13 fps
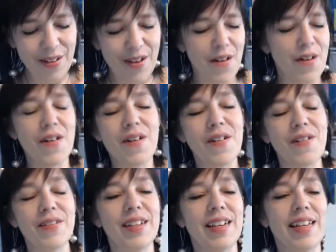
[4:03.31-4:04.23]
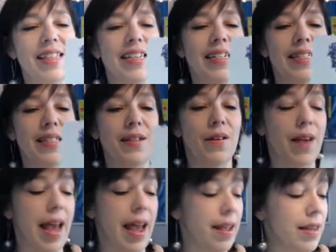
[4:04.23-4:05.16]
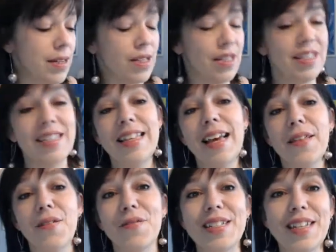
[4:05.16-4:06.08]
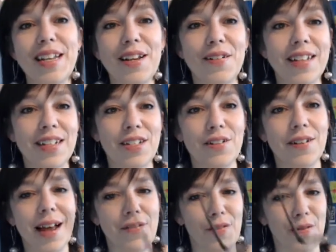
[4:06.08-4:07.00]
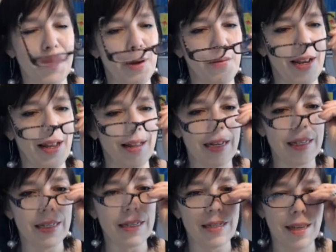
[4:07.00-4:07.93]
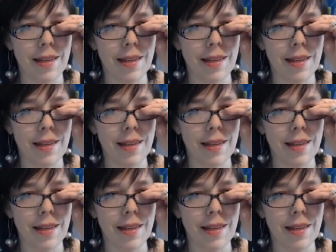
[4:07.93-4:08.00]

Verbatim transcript: Oh, look at this. Okay. This is the other reason I don't like to do it. I have to wear my reading glasses.